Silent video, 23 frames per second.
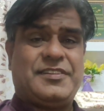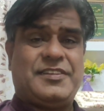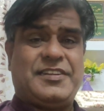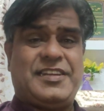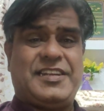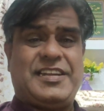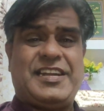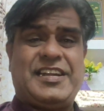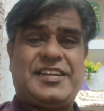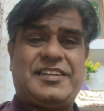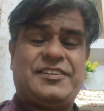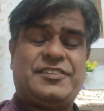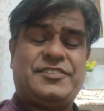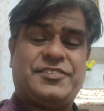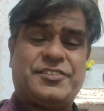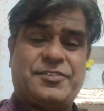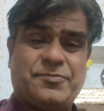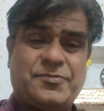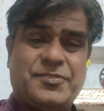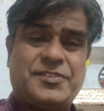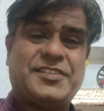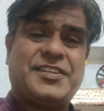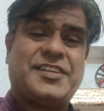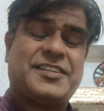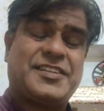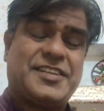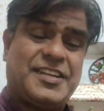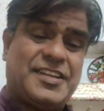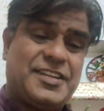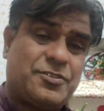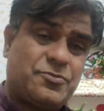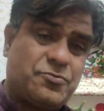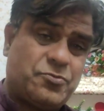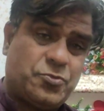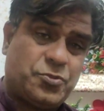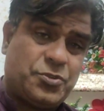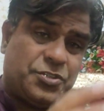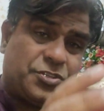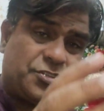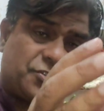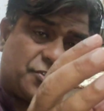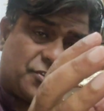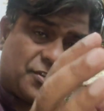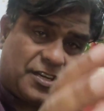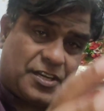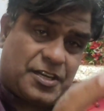And Germans are telling, we
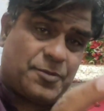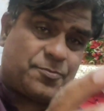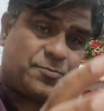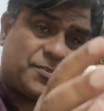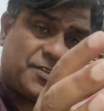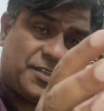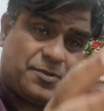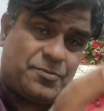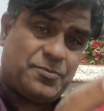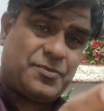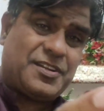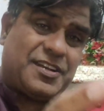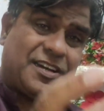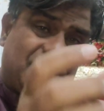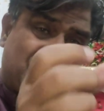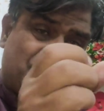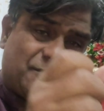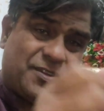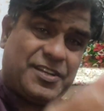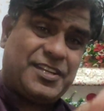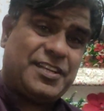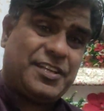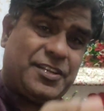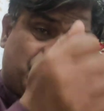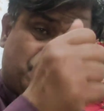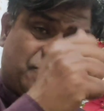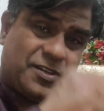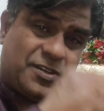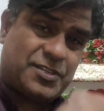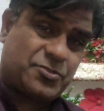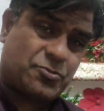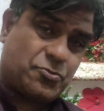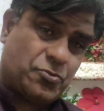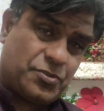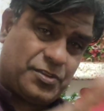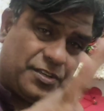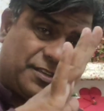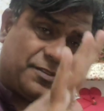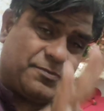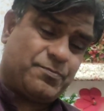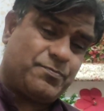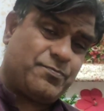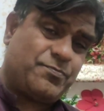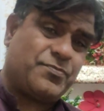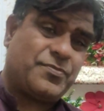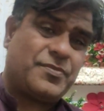stopped him. Normally he was
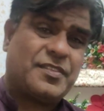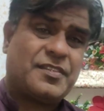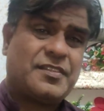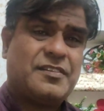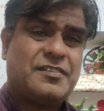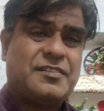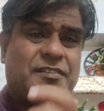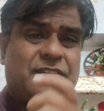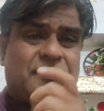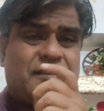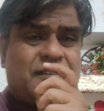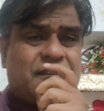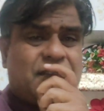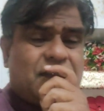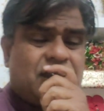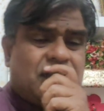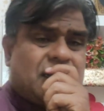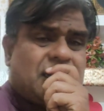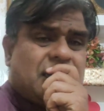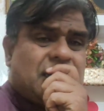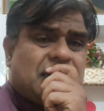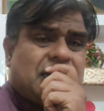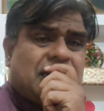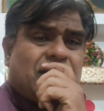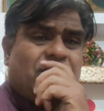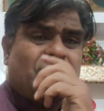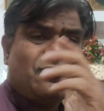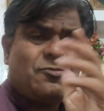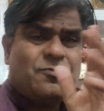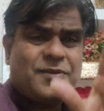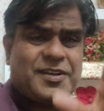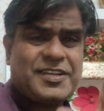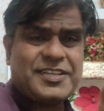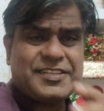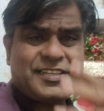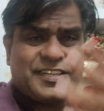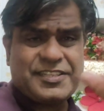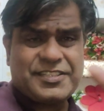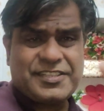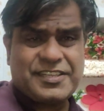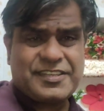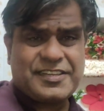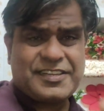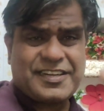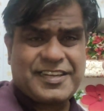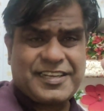going. How
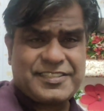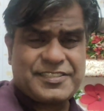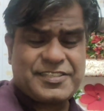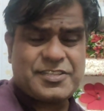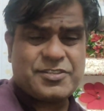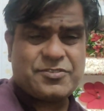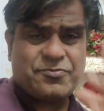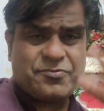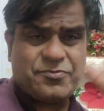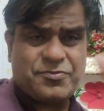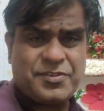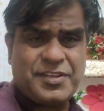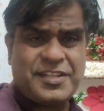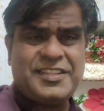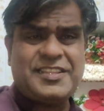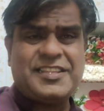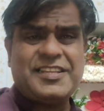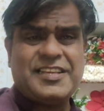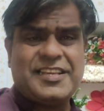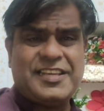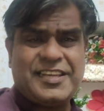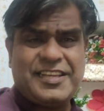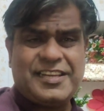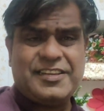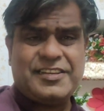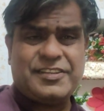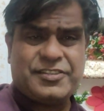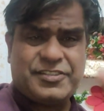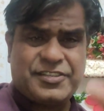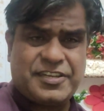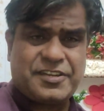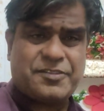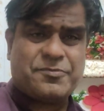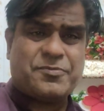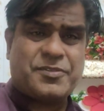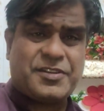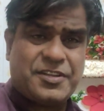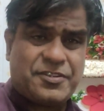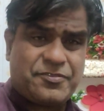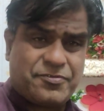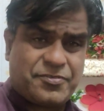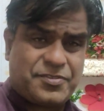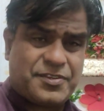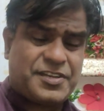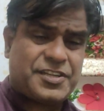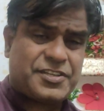migration crisis within Germany
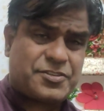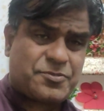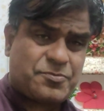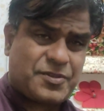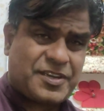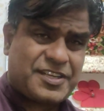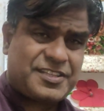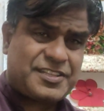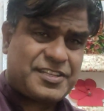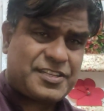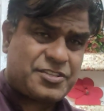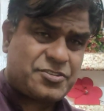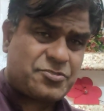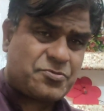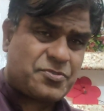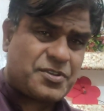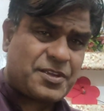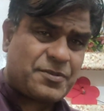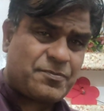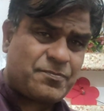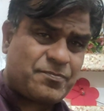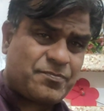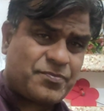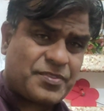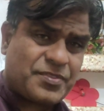finished by this way?